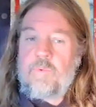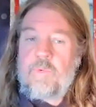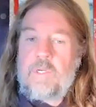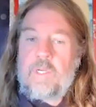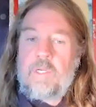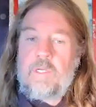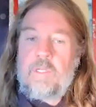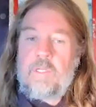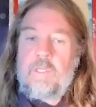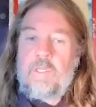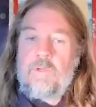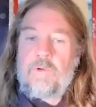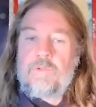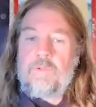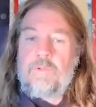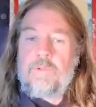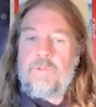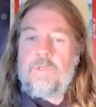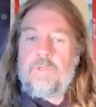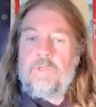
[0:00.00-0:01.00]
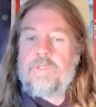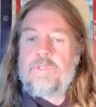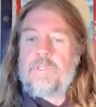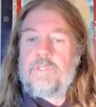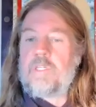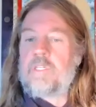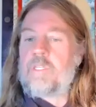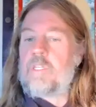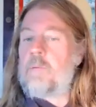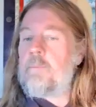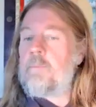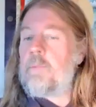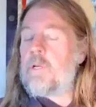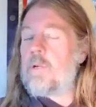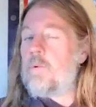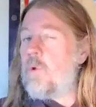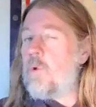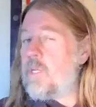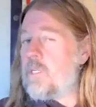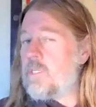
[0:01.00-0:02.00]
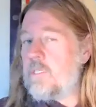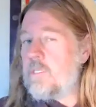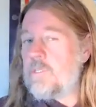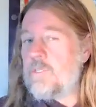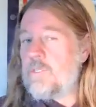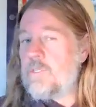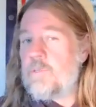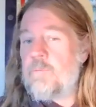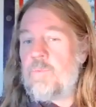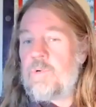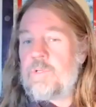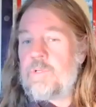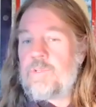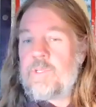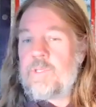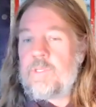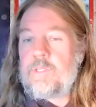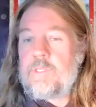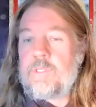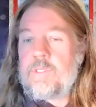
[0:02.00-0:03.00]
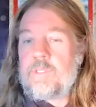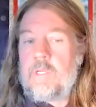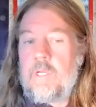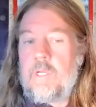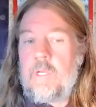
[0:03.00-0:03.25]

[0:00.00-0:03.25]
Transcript: we can look to the systemic racism, which has